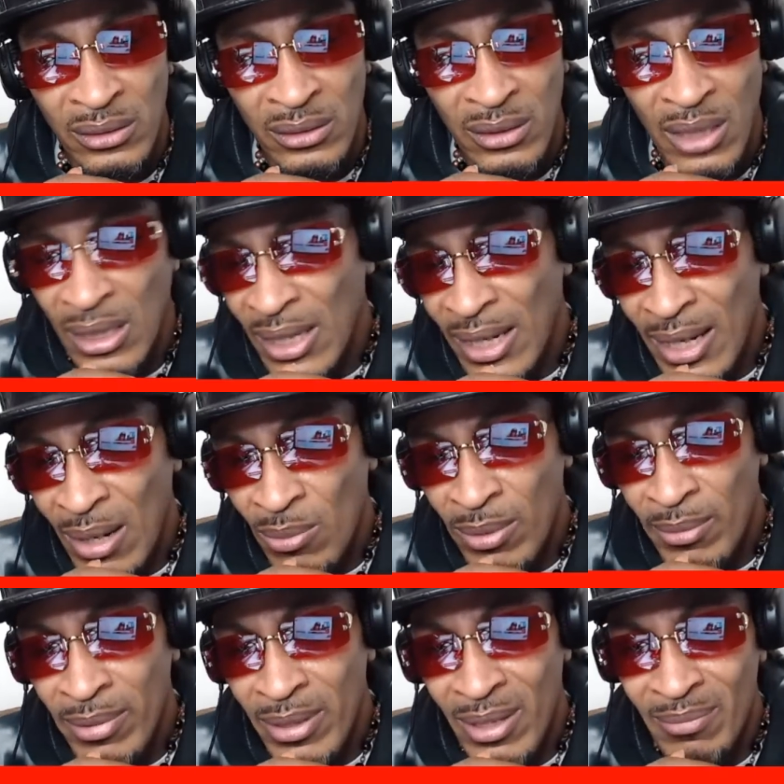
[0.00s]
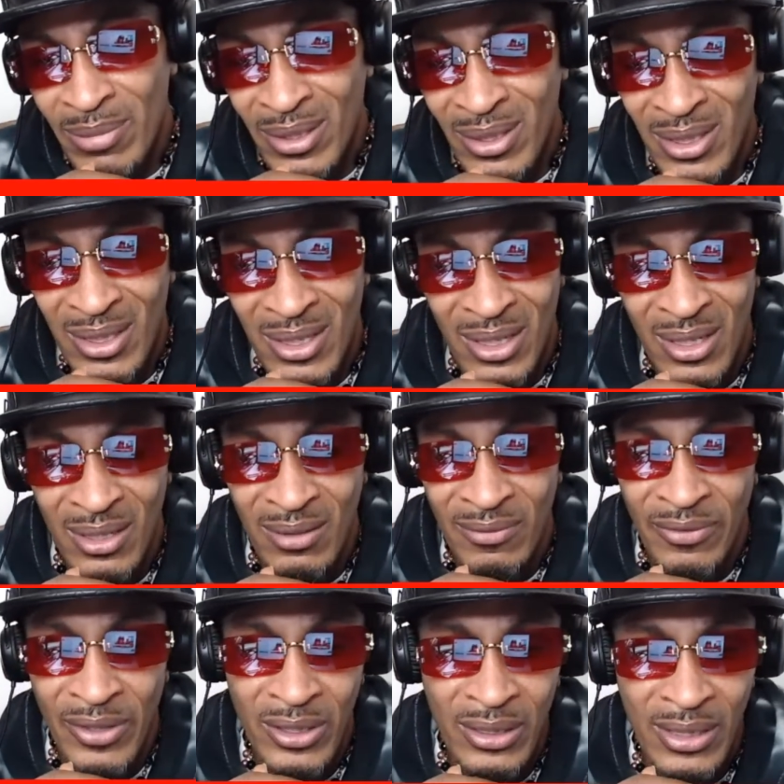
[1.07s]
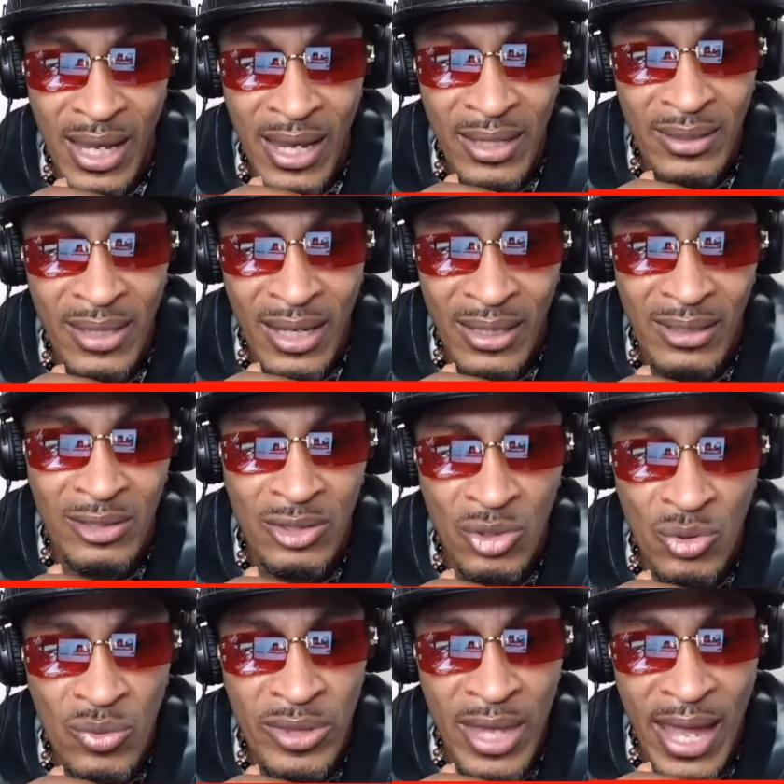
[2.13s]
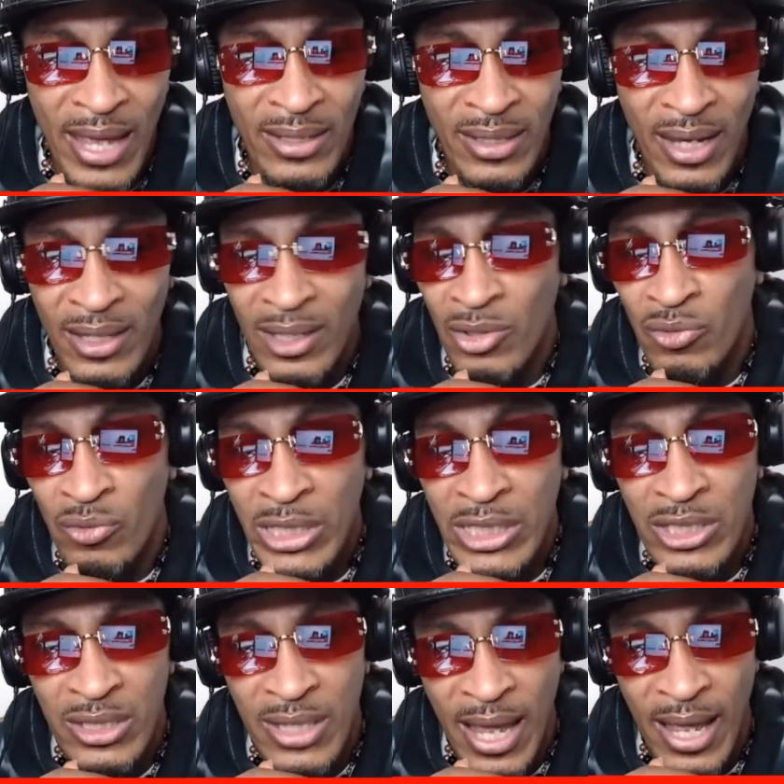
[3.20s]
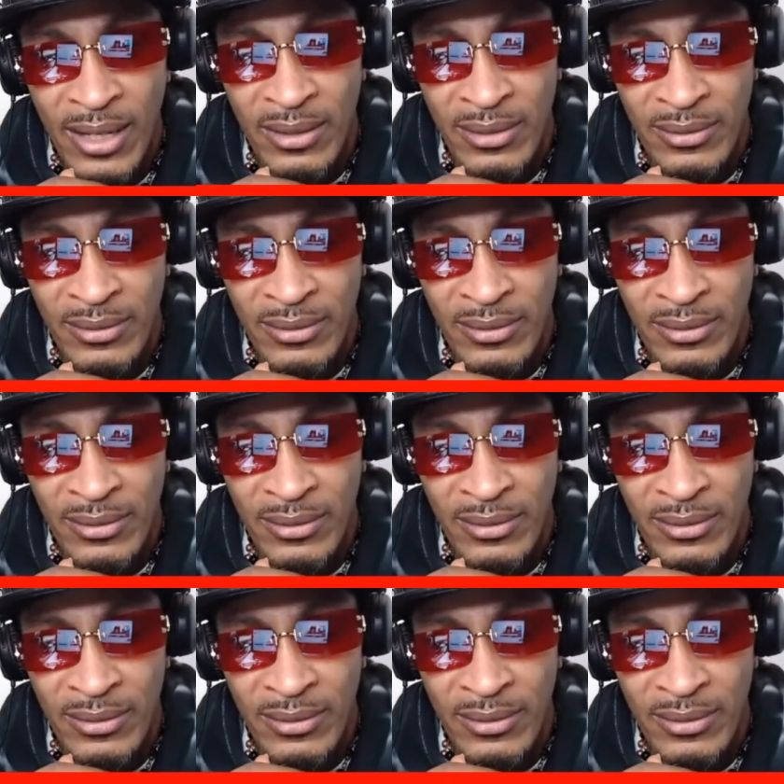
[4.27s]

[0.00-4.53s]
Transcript: They're like, I'm gonna be a billionaire. Fuck that. I could do that. I could reach that.